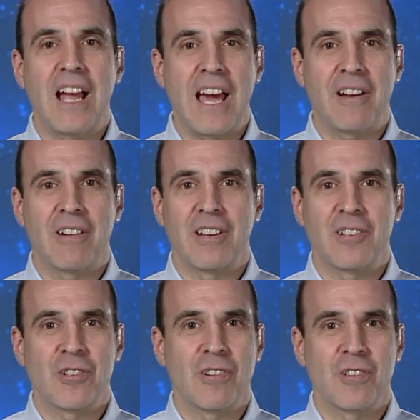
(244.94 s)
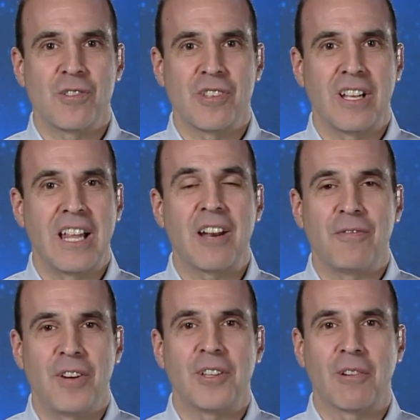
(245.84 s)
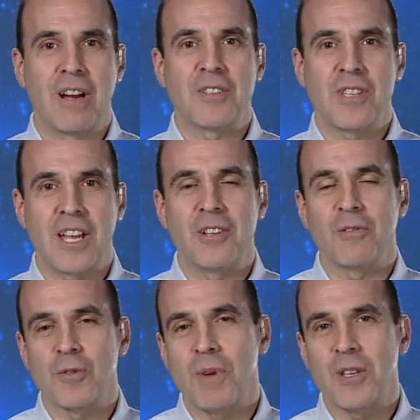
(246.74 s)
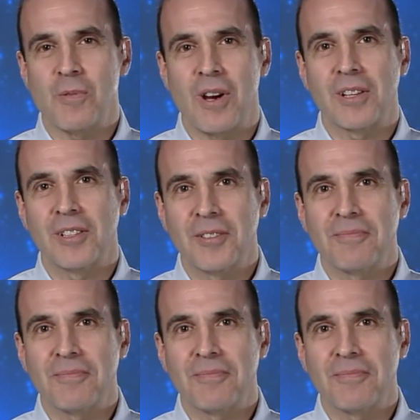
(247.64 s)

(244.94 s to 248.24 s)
honor, and it sure is a lot of fun to go outside and do a spacewalk.